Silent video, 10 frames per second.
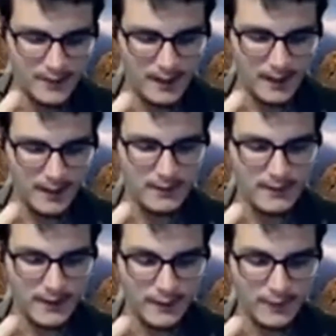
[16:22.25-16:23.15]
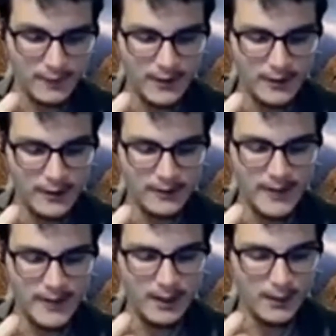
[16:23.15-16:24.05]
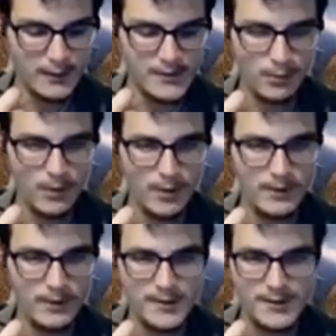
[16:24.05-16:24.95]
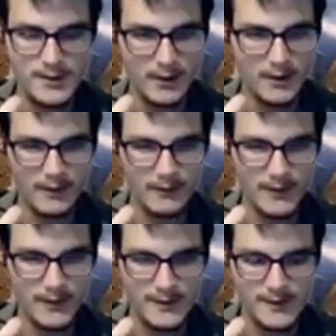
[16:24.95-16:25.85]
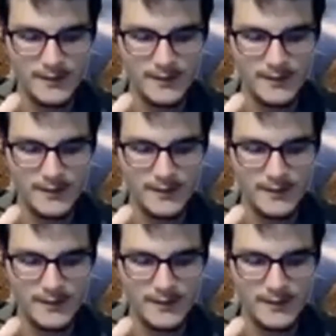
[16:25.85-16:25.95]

And like fear, doubts, worries, all of these,